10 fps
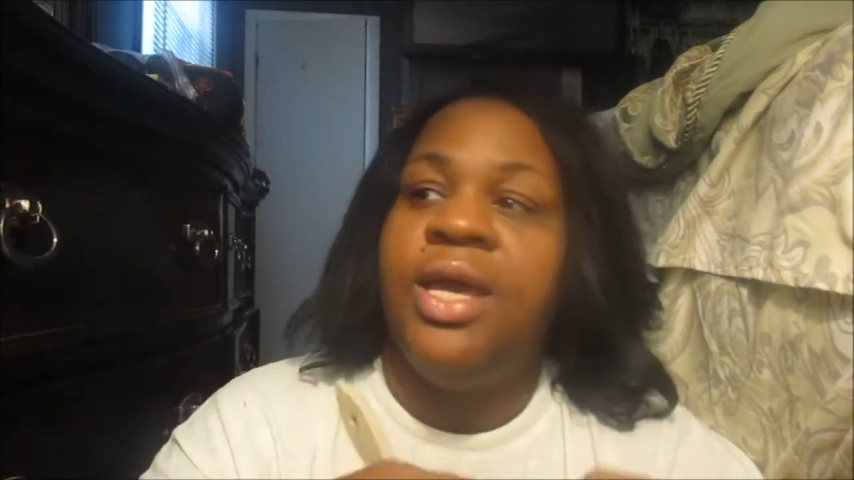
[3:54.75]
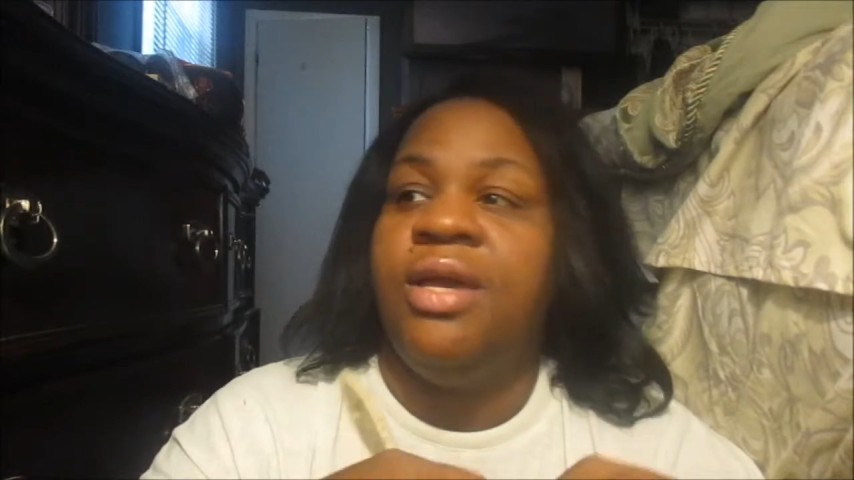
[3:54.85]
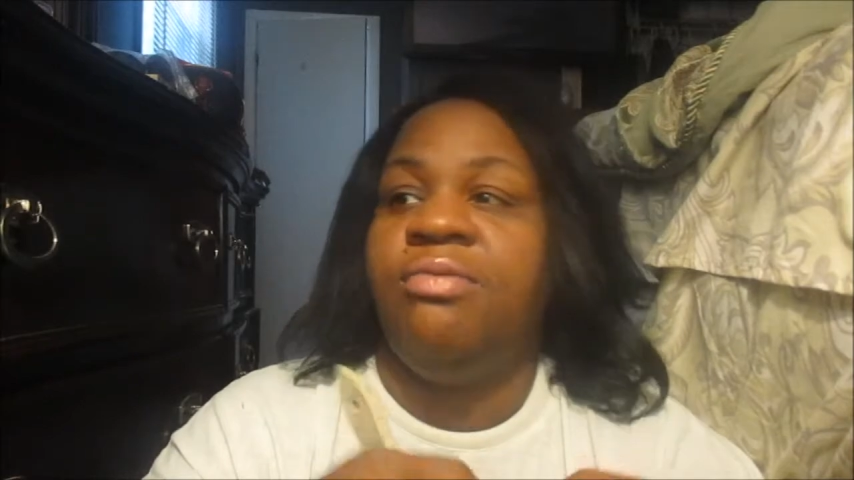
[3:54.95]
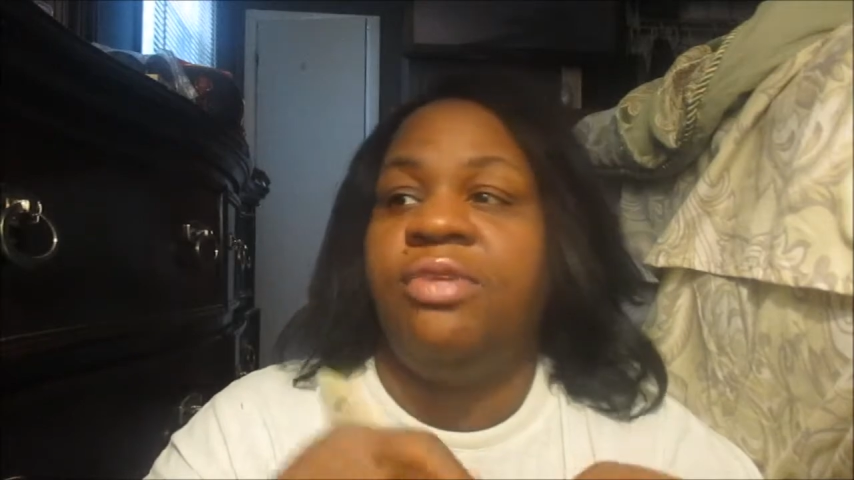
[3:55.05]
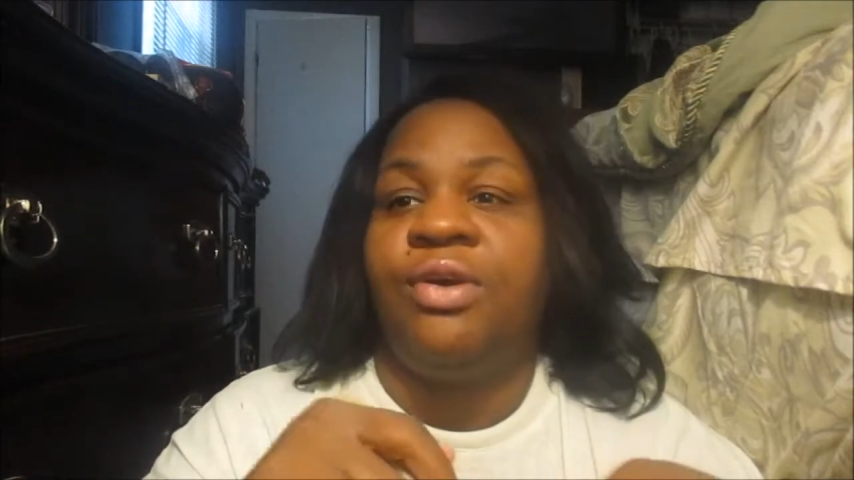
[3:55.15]

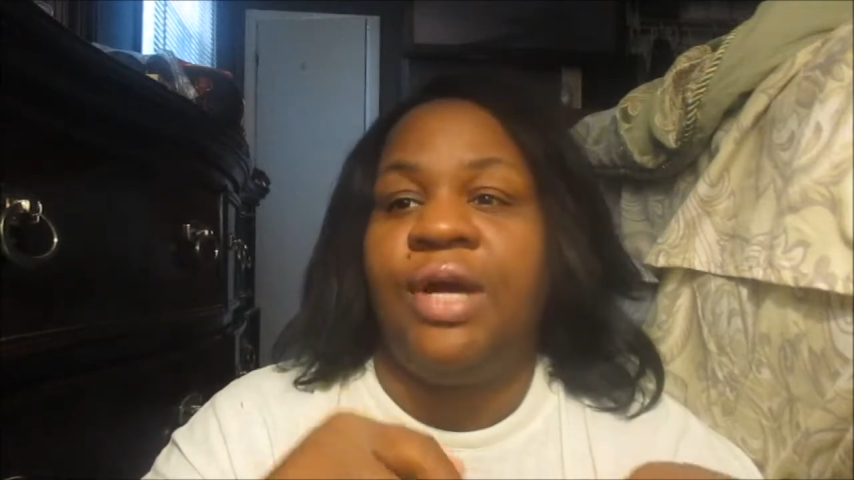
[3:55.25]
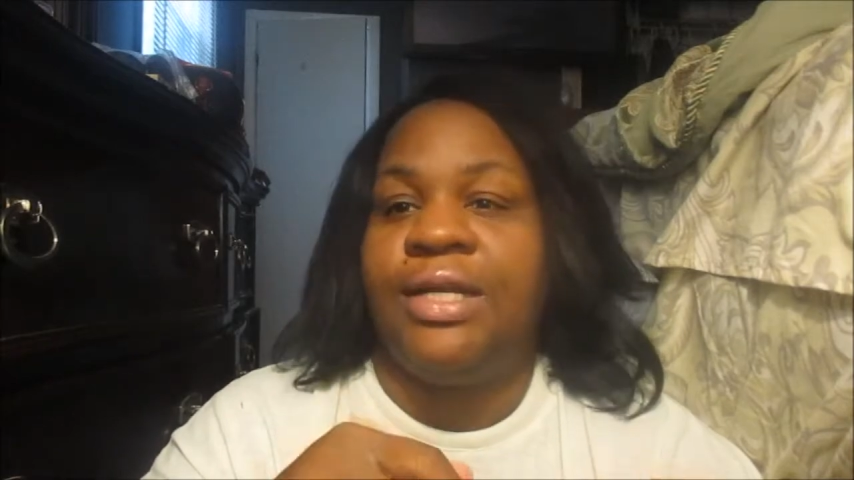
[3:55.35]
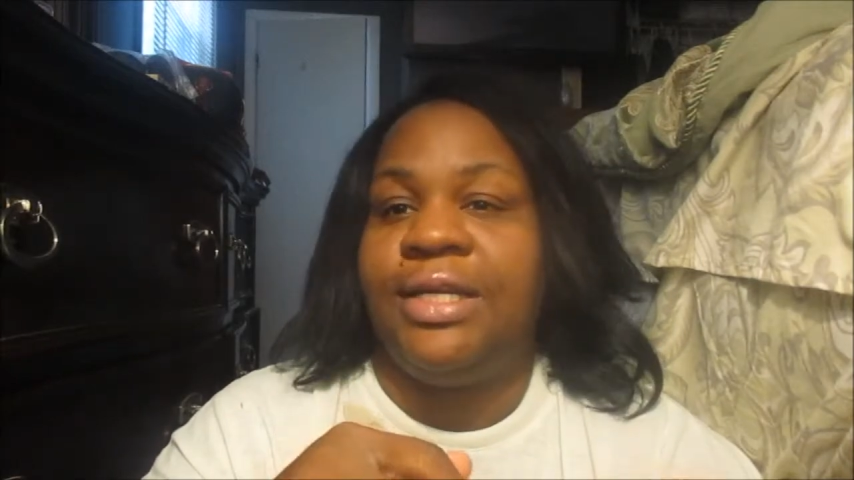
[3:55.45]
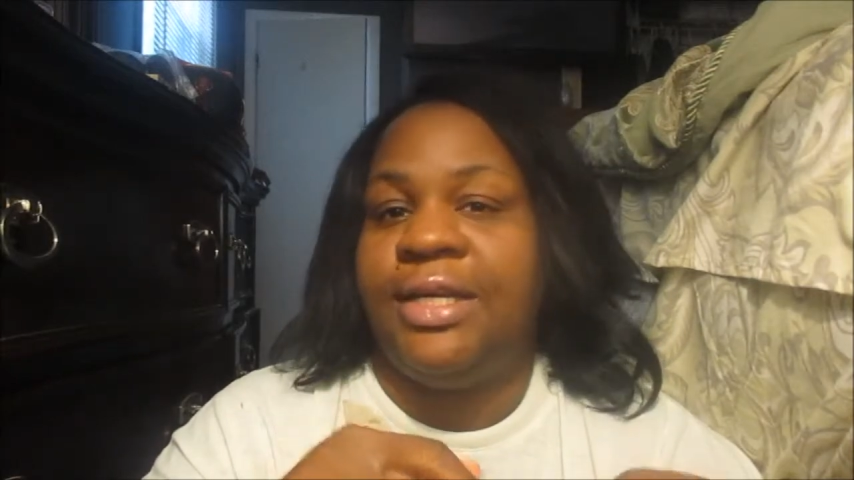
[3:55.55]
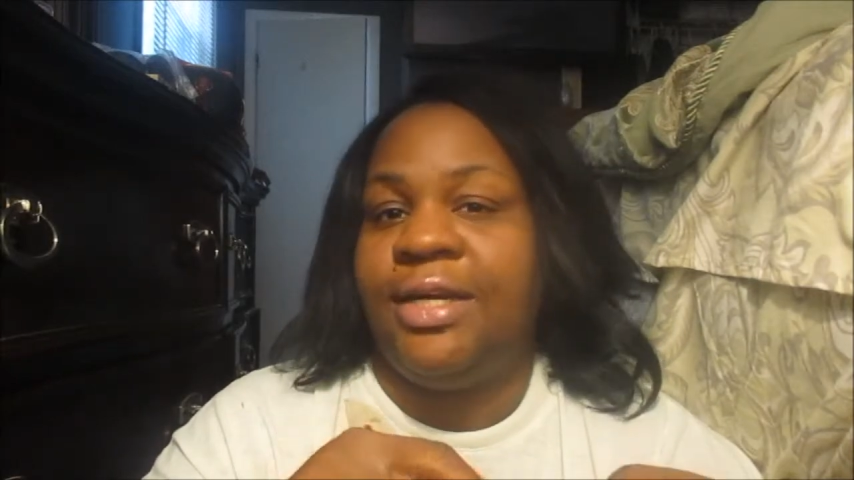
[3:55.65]
even though I
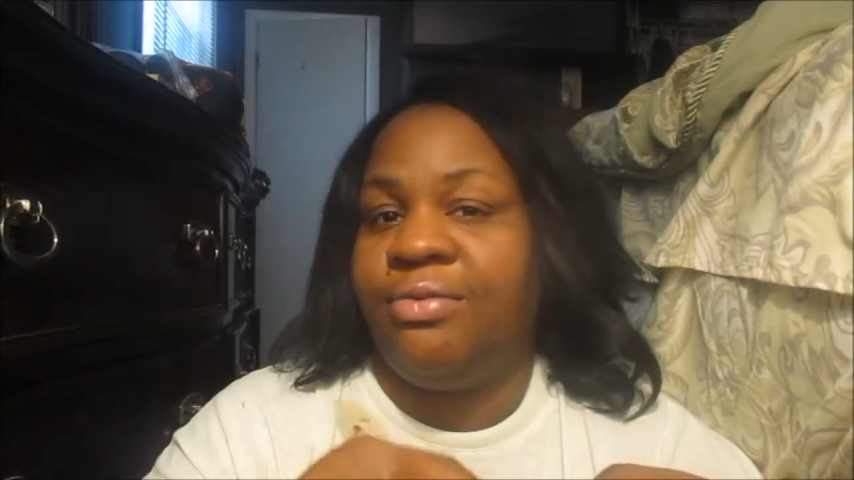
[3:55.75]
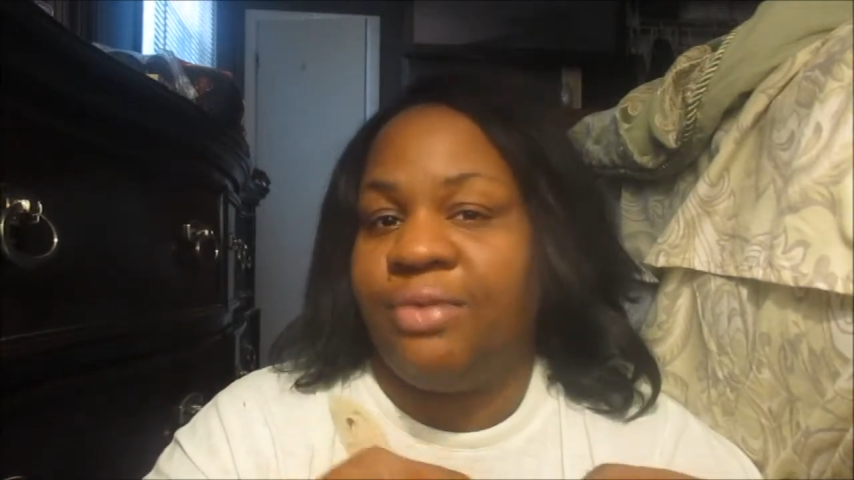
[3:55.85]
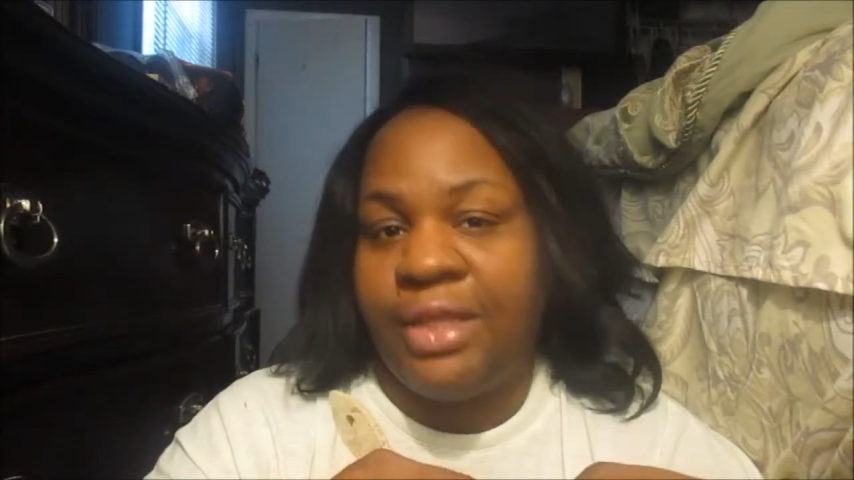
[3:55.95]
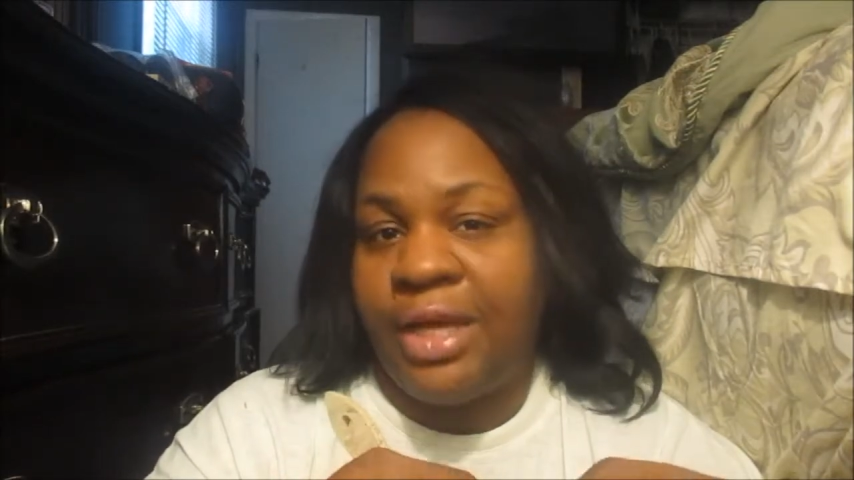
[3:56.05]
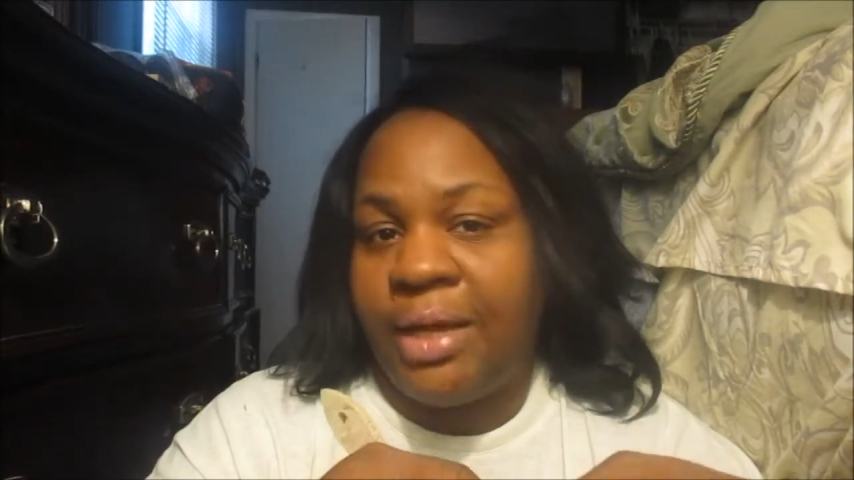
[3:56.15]
did
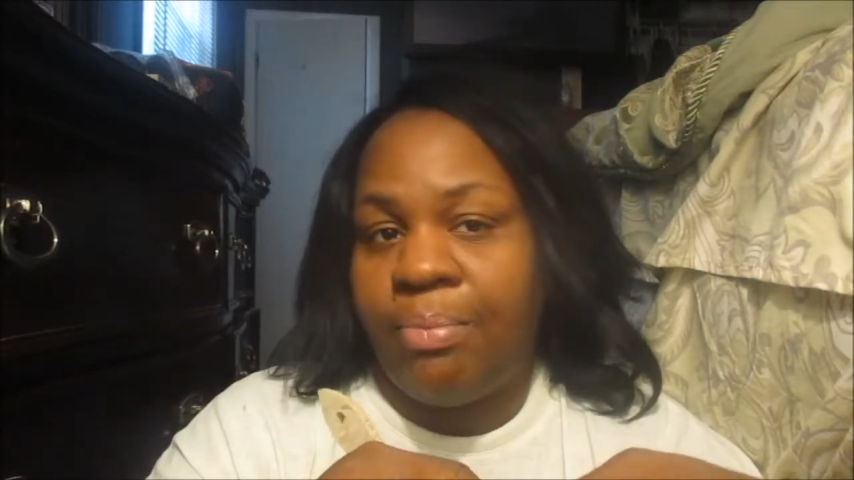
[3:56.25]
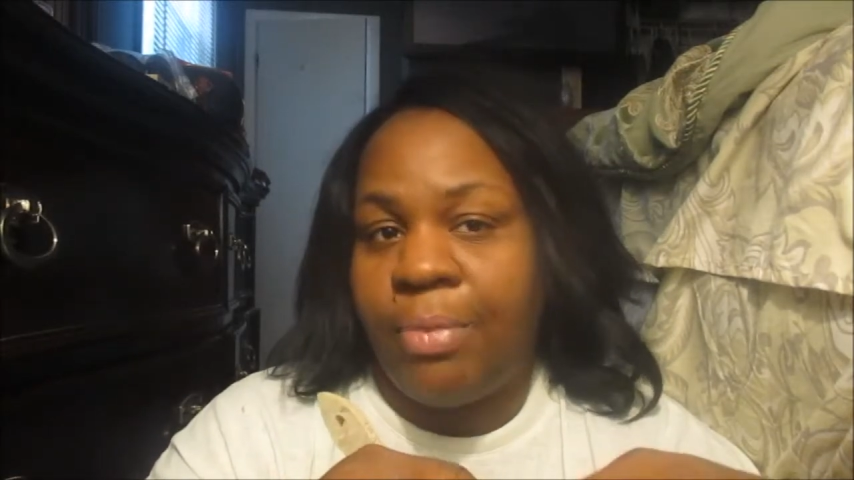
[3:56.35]
everything